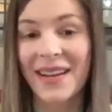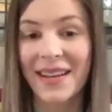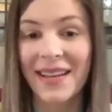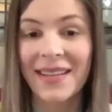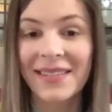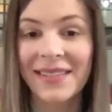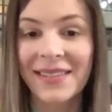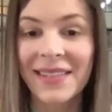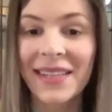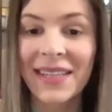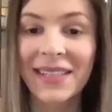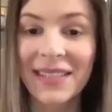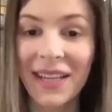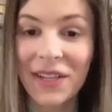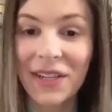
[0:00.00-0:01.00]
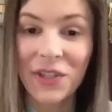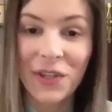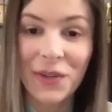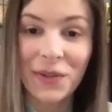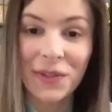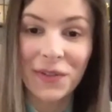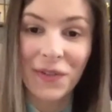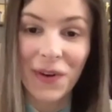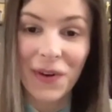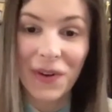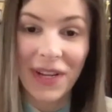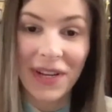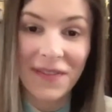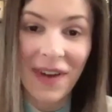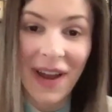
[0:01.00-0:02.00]
is such useful
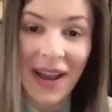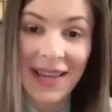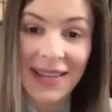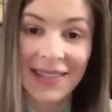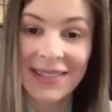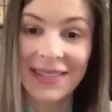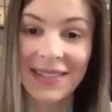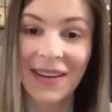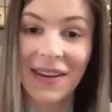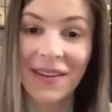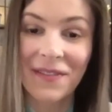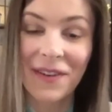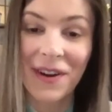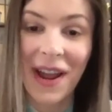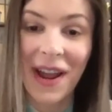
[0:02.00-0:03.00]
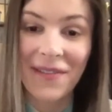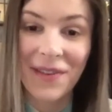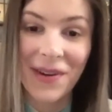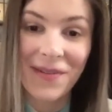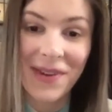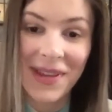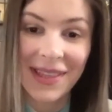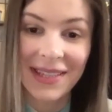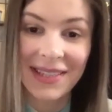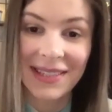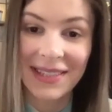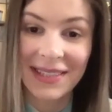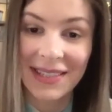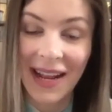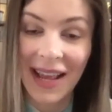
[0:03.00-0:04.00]
advice for everyone that's
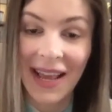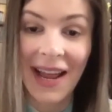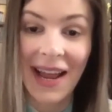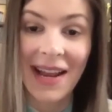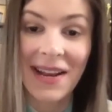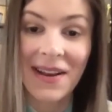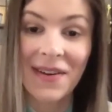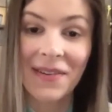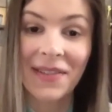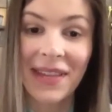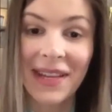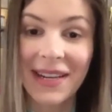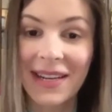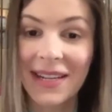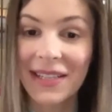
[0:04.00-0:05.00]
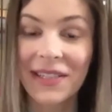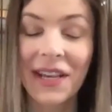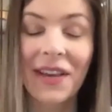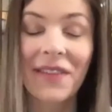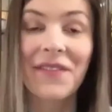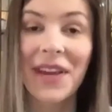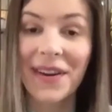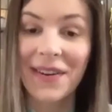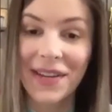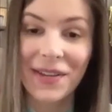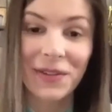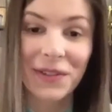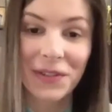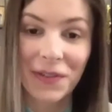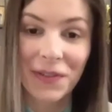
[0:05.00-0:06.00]
listening. I know that it is very
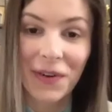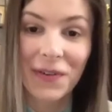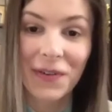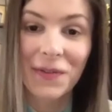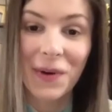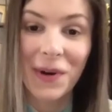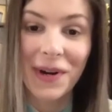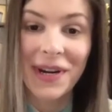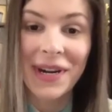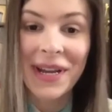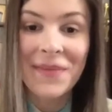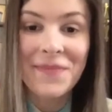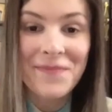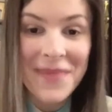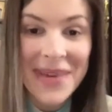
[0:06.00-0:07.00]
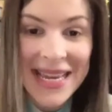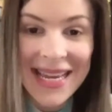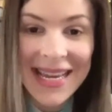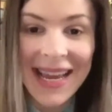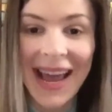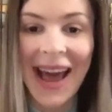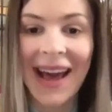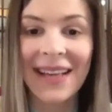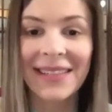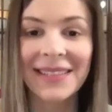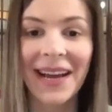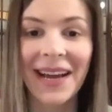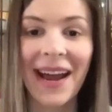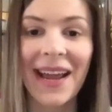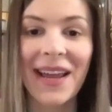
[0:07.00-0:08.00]
useful for me as
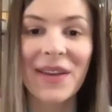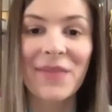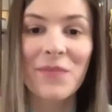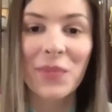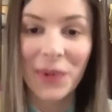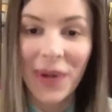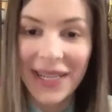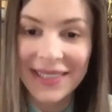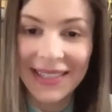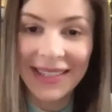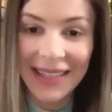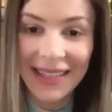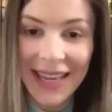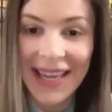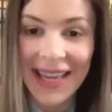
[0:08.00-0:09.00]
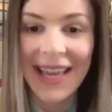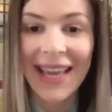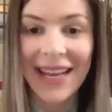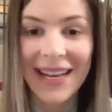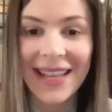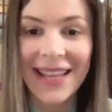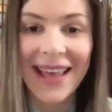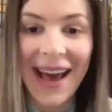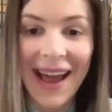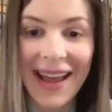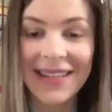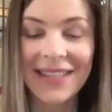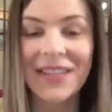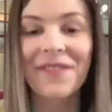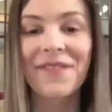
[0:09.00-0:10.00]
I am presently in
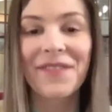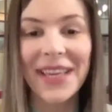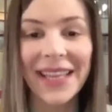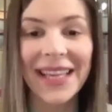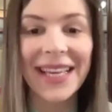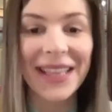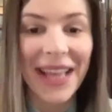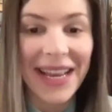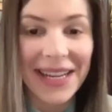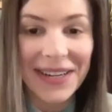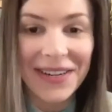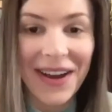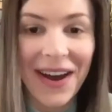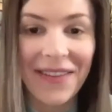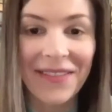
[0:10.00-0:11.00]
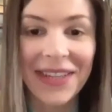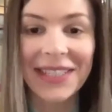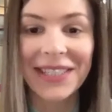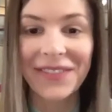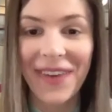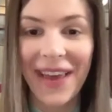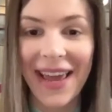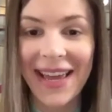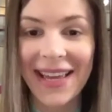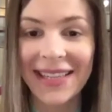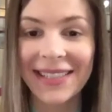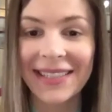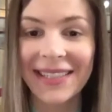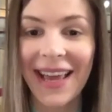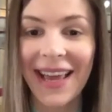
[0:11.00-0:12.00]
that feeling like a novice
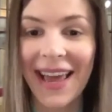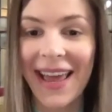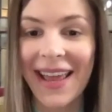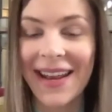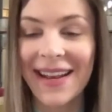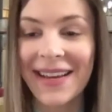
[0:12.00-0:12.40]
phase and